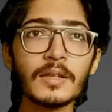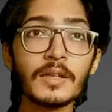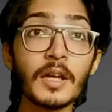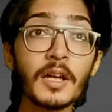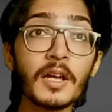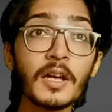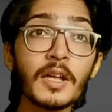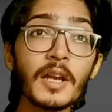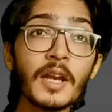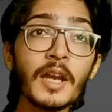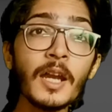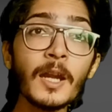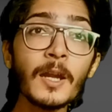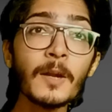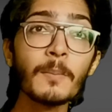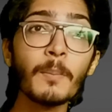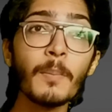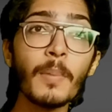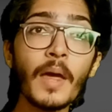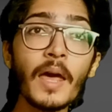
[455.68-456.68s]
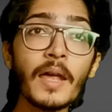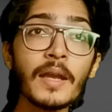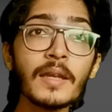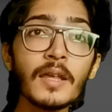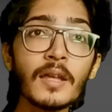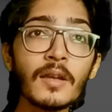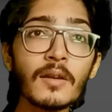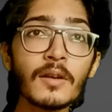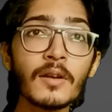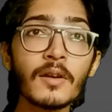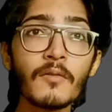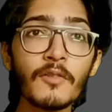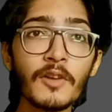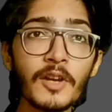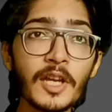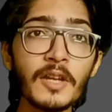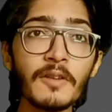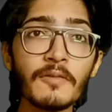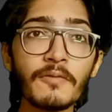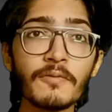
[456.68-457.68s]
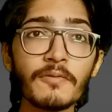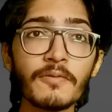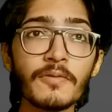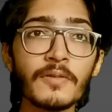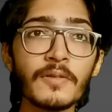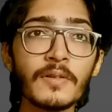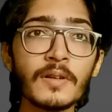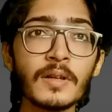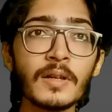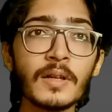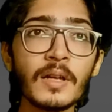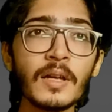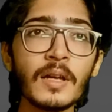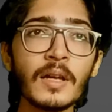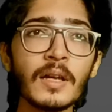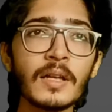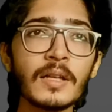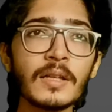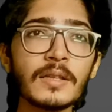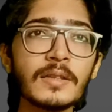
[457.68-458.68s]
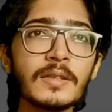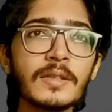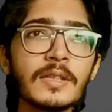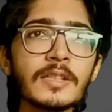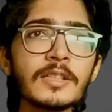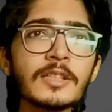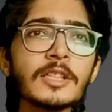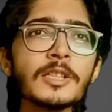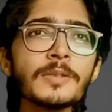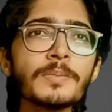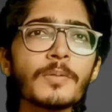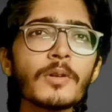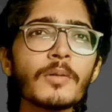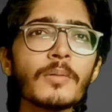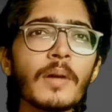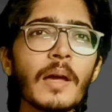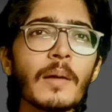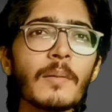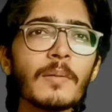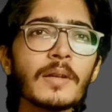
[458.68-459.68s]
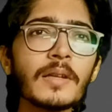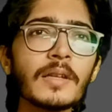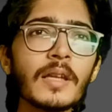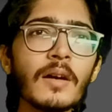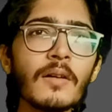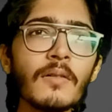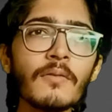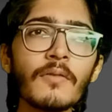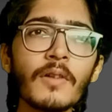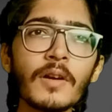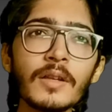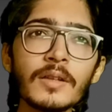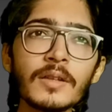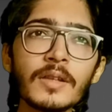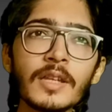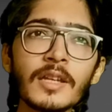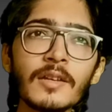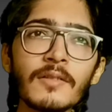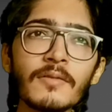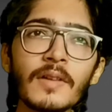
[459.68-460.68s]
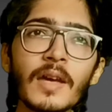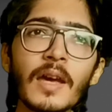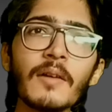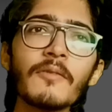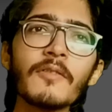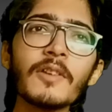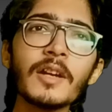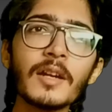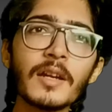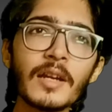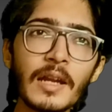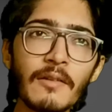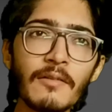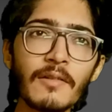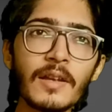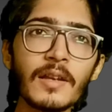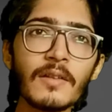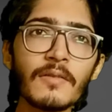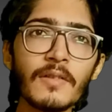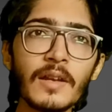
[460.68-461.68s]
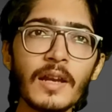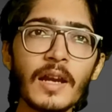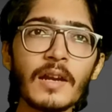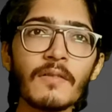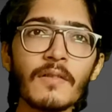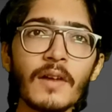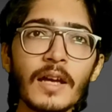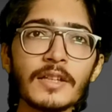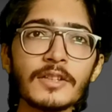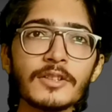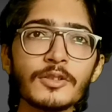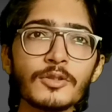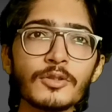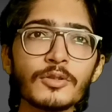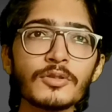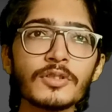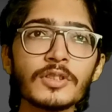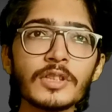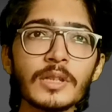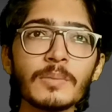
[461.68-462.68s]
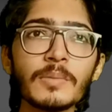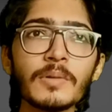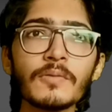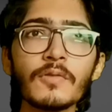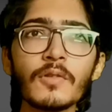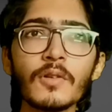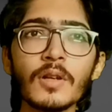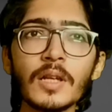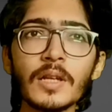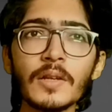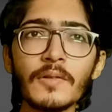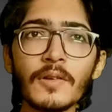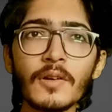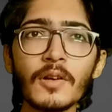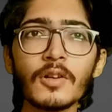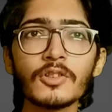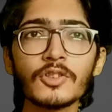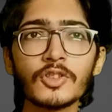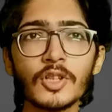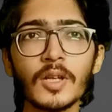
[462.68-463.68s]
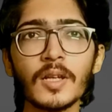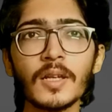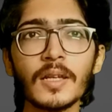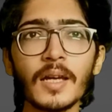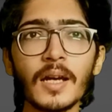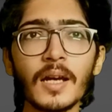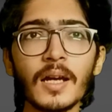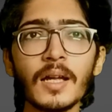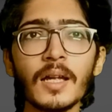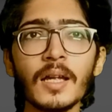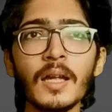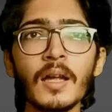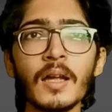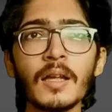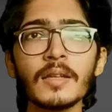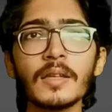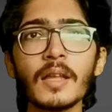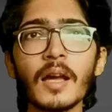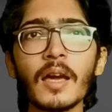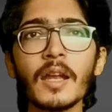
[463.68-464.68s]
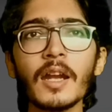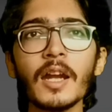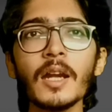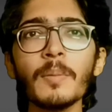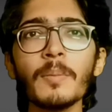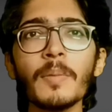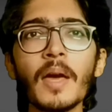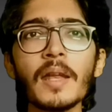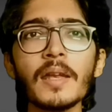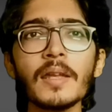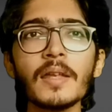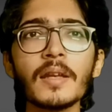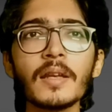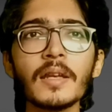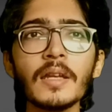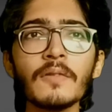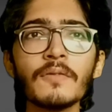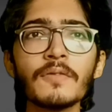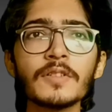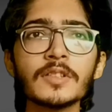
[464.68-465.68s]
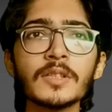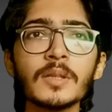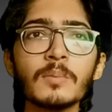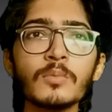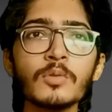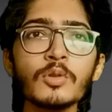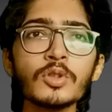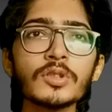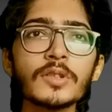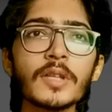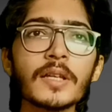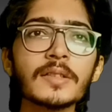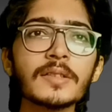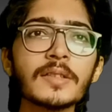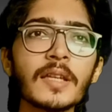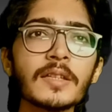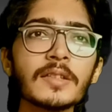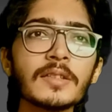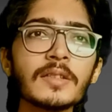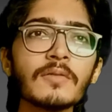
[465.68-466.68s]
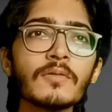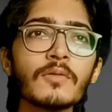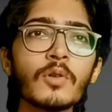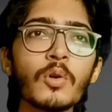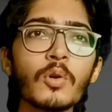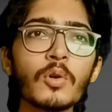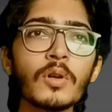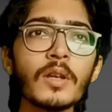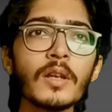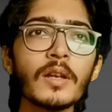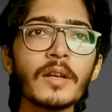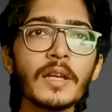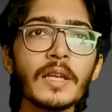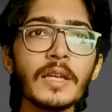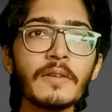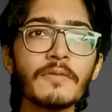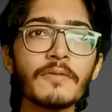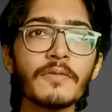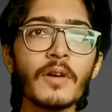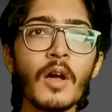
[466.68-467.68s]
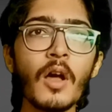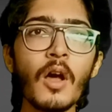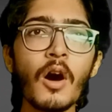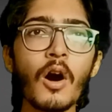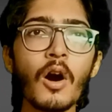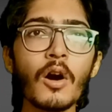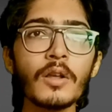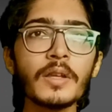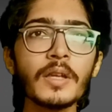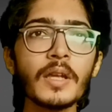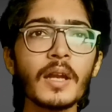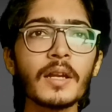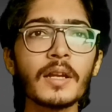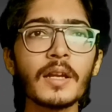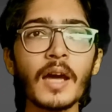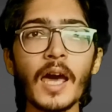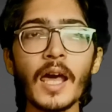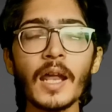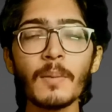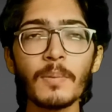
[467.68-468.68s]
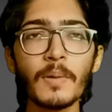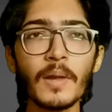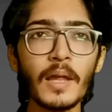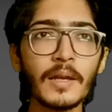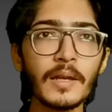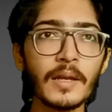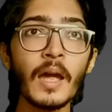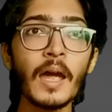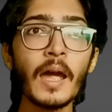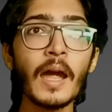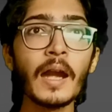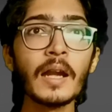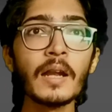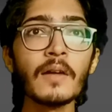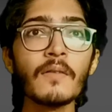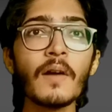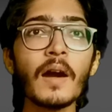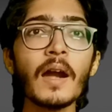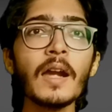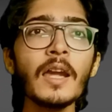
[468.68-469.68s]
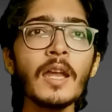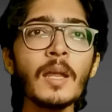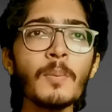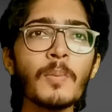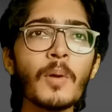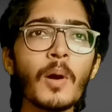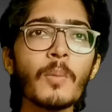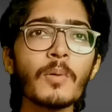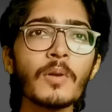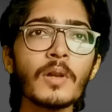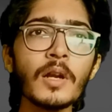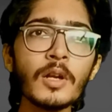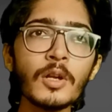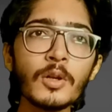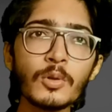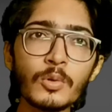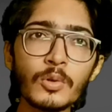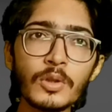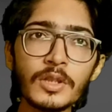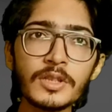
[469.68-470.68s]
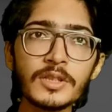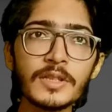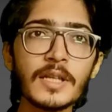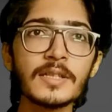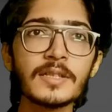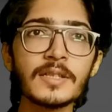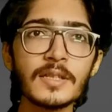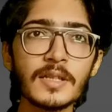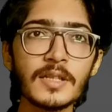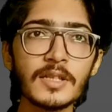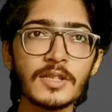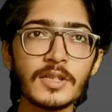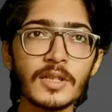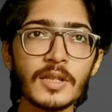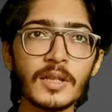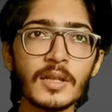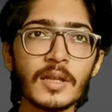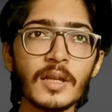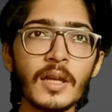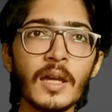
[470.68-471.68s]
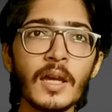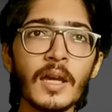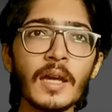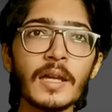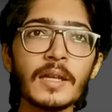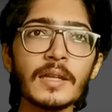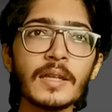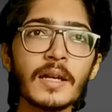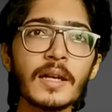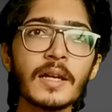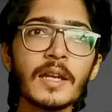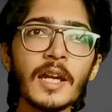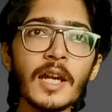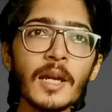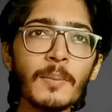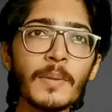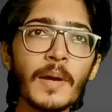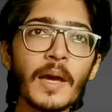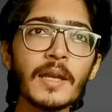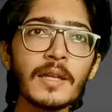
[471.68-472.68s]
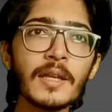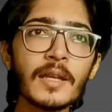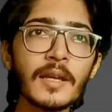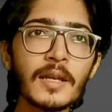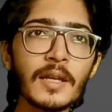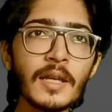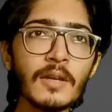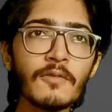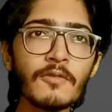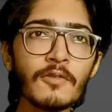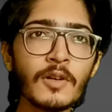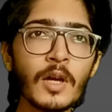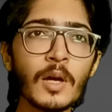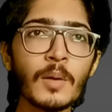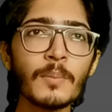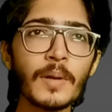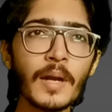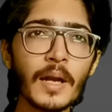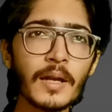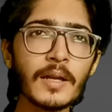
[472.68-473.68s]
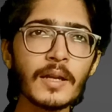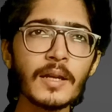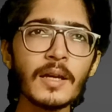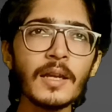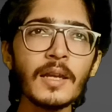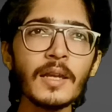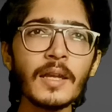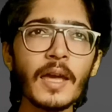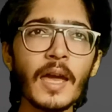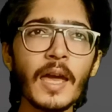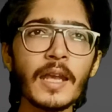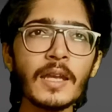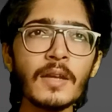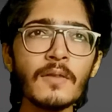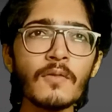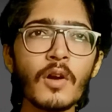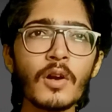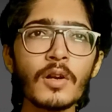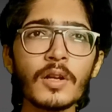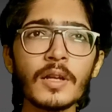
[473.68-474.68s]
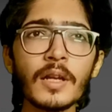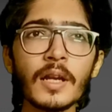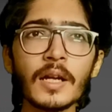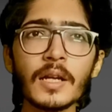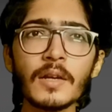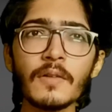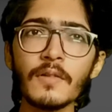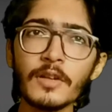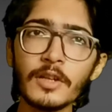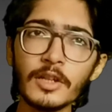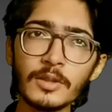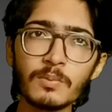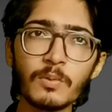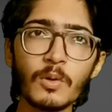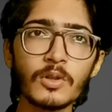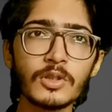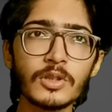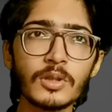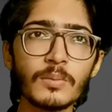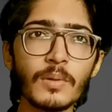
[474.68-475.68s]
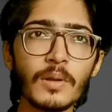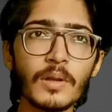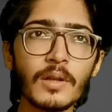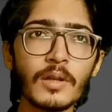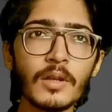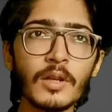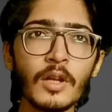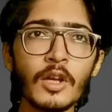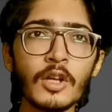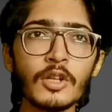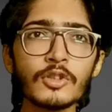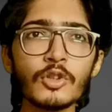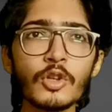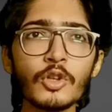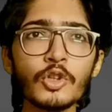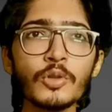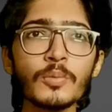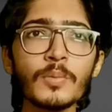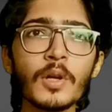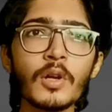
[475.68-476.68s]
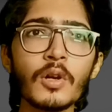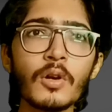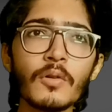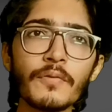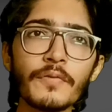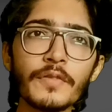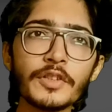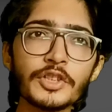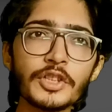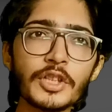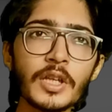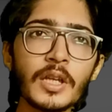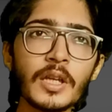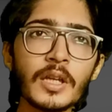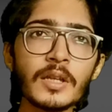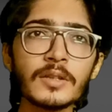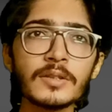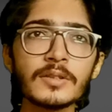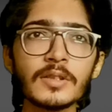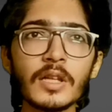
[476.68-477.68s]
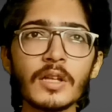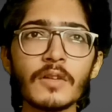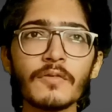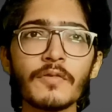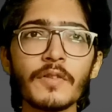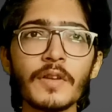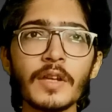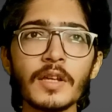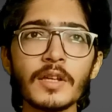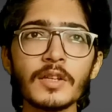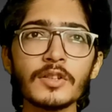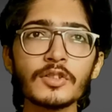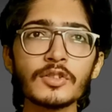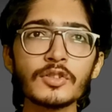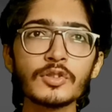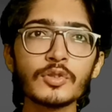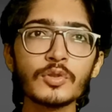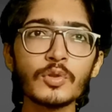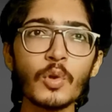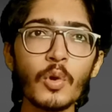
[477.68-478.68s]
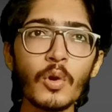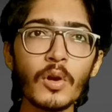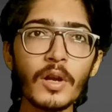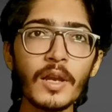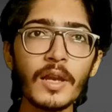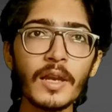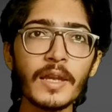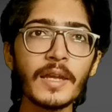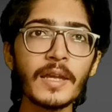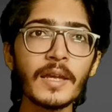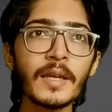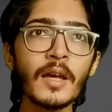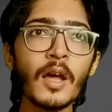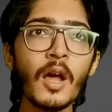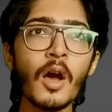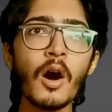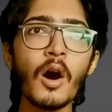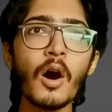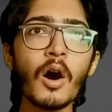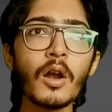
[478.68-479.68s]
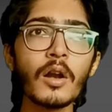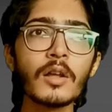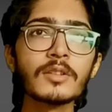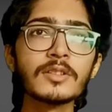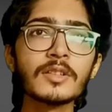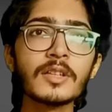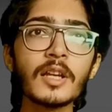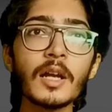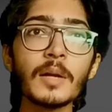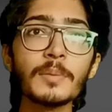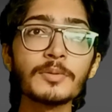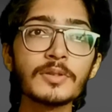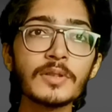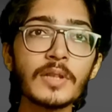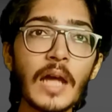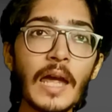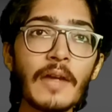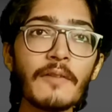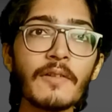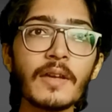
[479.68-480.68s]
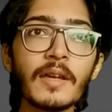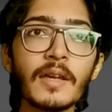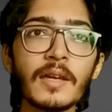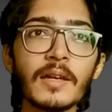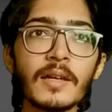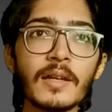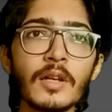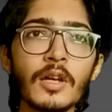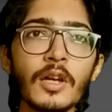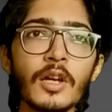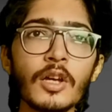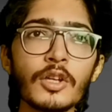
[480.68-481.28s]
The Great Barrier Reef. This is probably the one thing every traveler will advise you to see before leaving Australia. The Great Barrier Reef is the most extensive coral reef on the entire planet and a widely popular tourist destination. In the Great Barrier Reef, practically any water activity is possible. So you may go fishing, surfing, snorkeling or scrubs diving here.